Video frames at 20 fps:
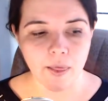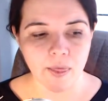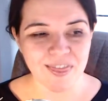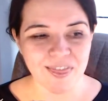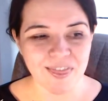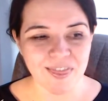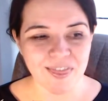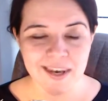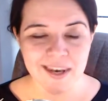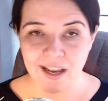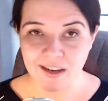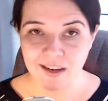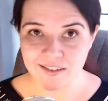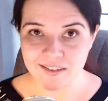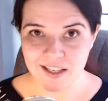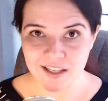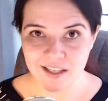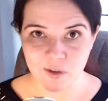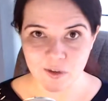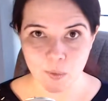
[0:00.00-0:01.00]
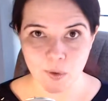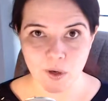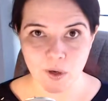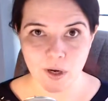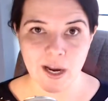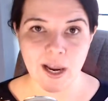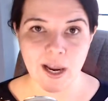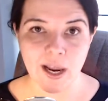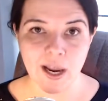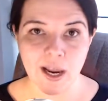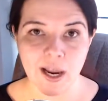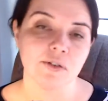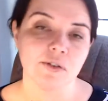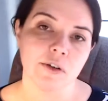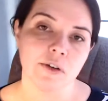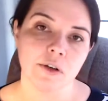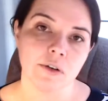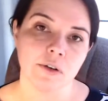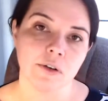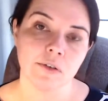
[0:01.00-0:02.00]
The next thing that we're going to have your
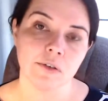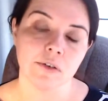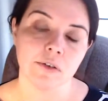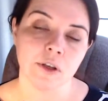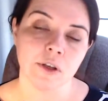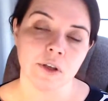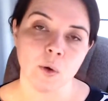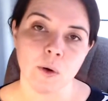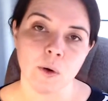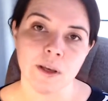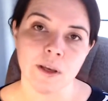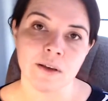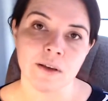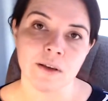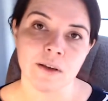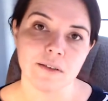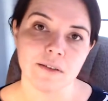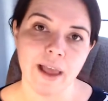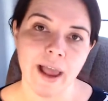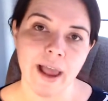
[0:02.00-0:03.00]
students do is